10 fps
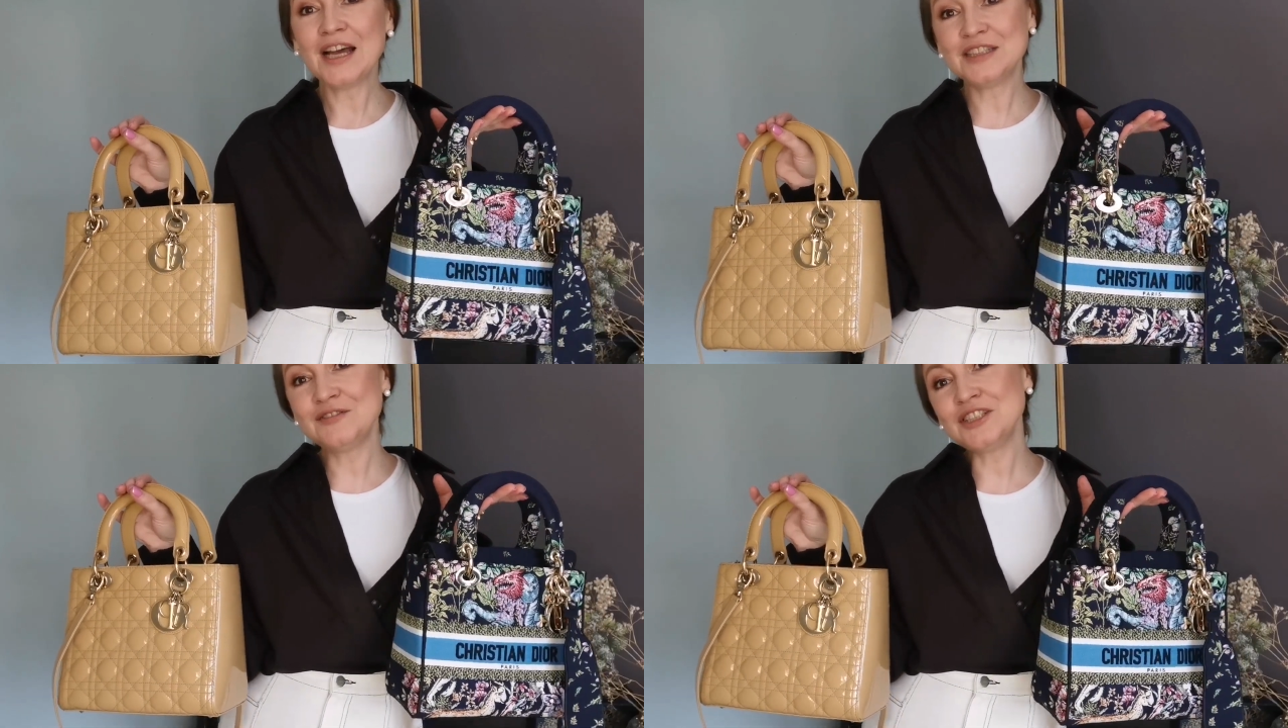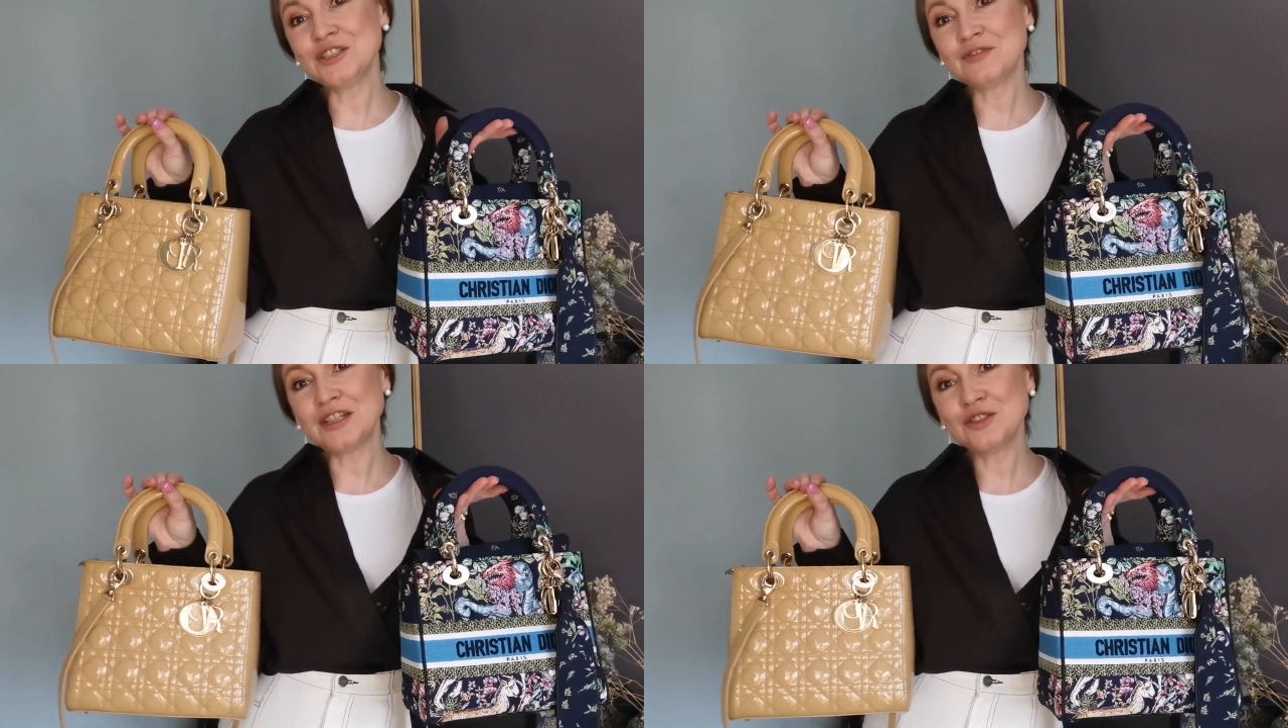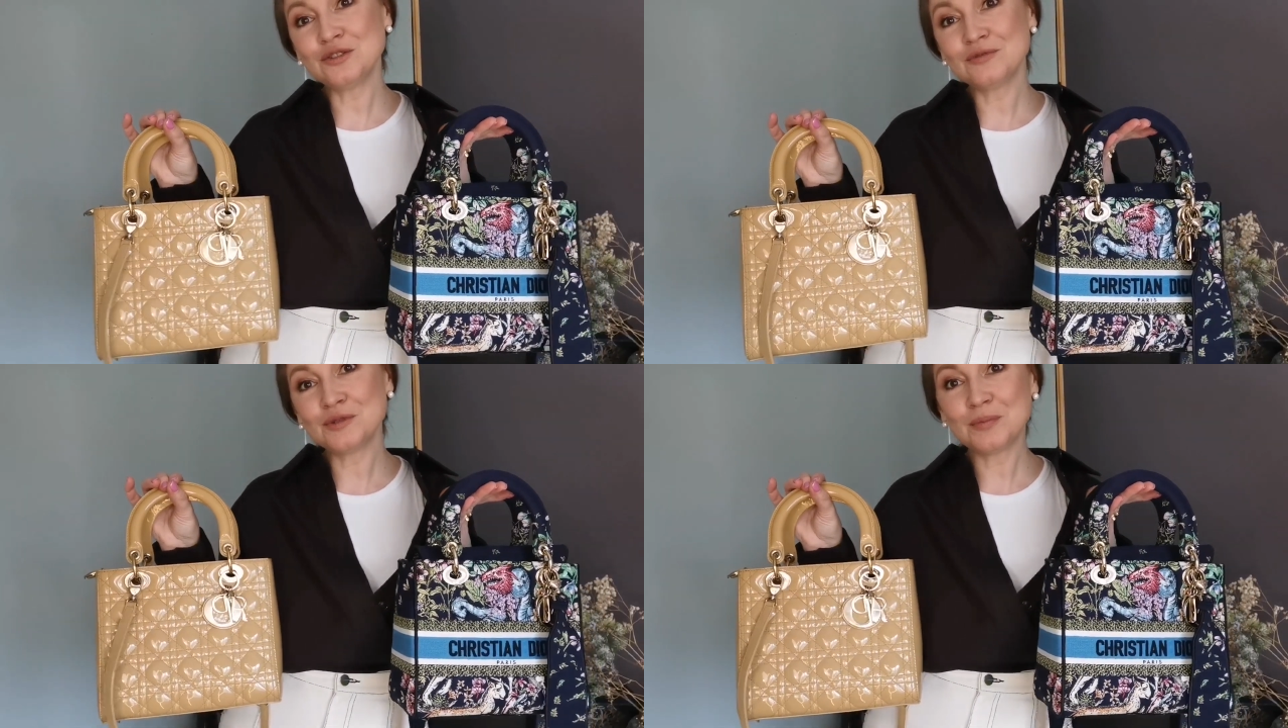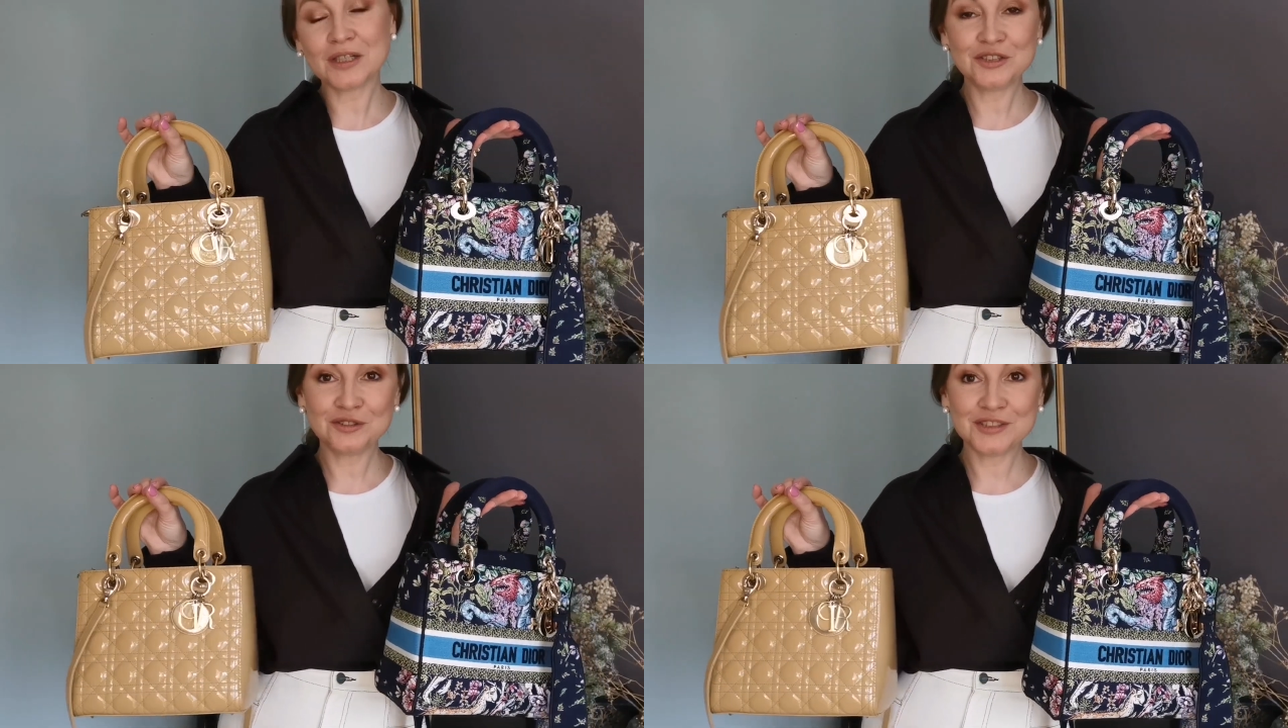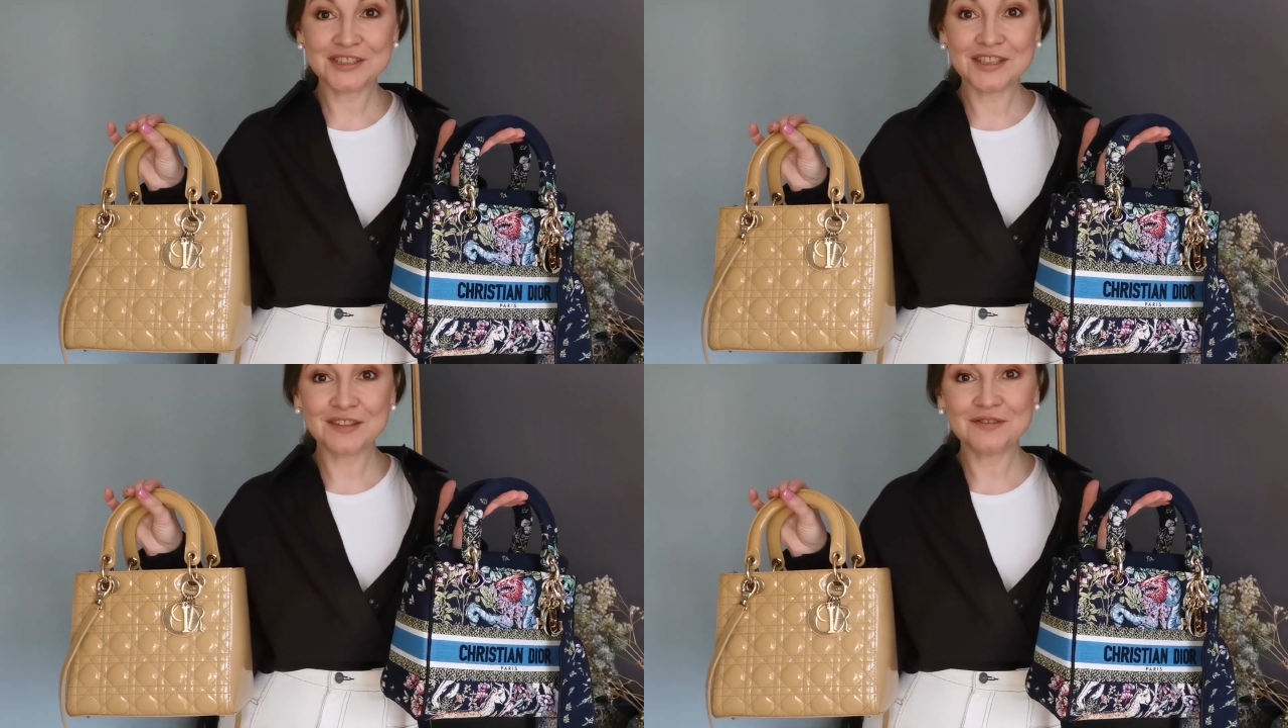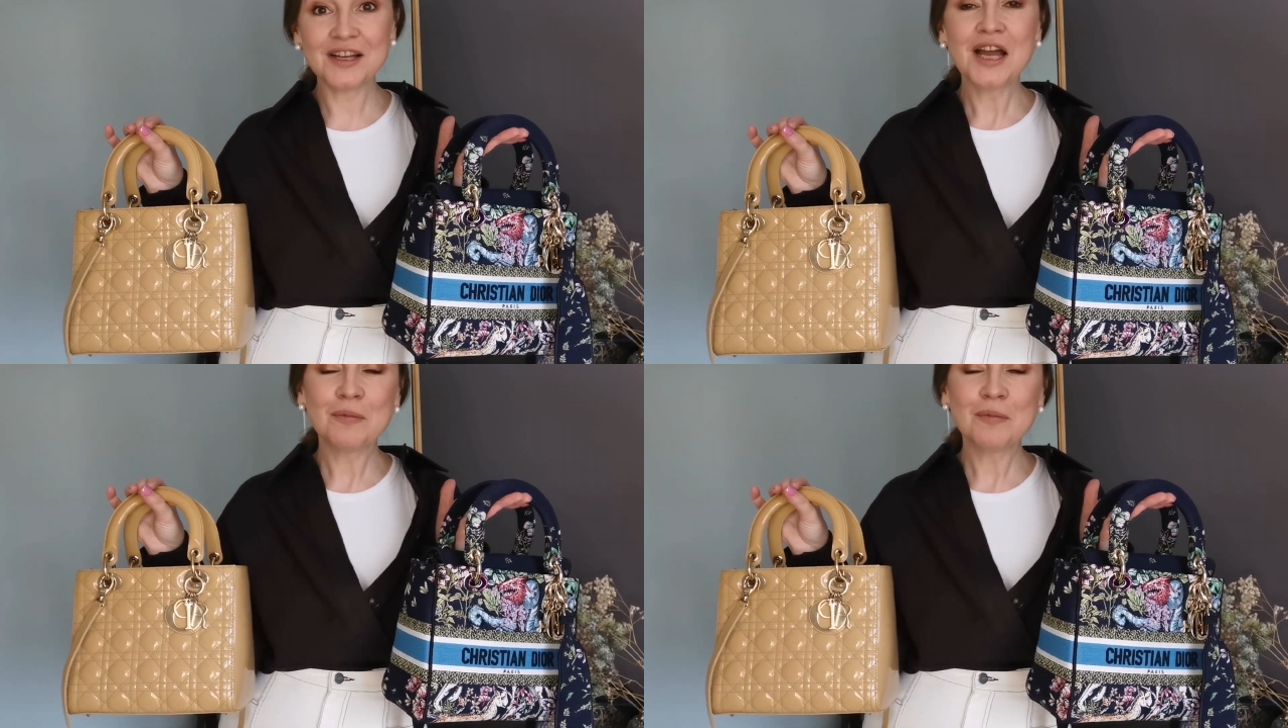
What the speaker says: and which one you would buy yourself?